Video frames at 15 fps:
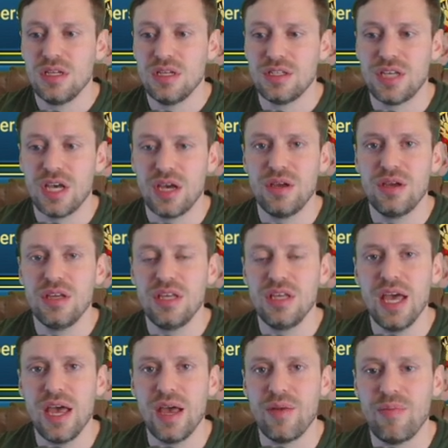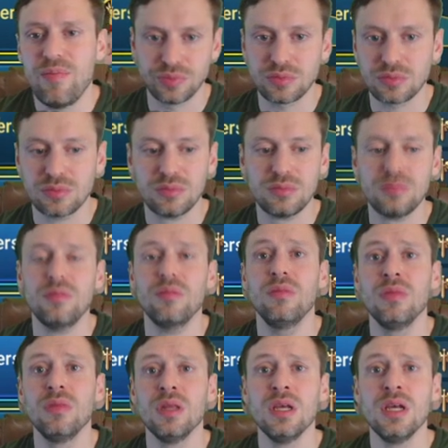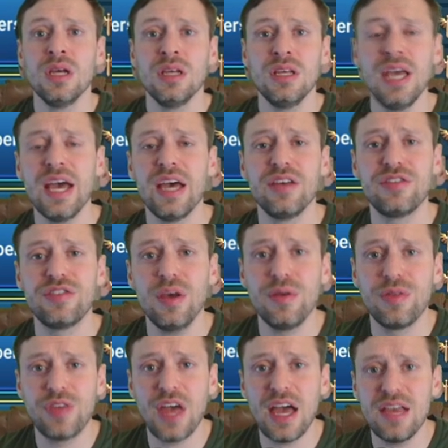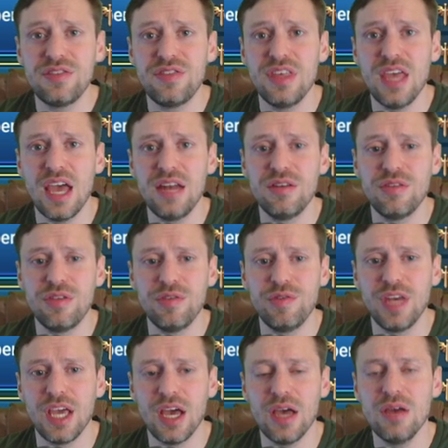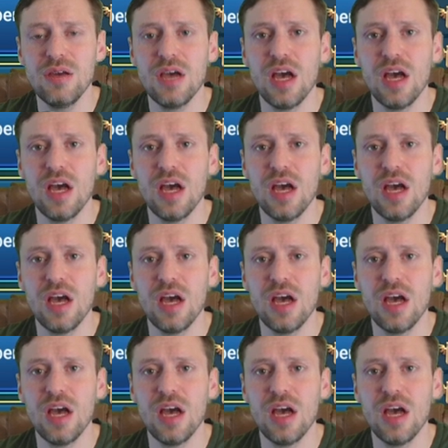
So yeah, yeah. So that is the end of the video.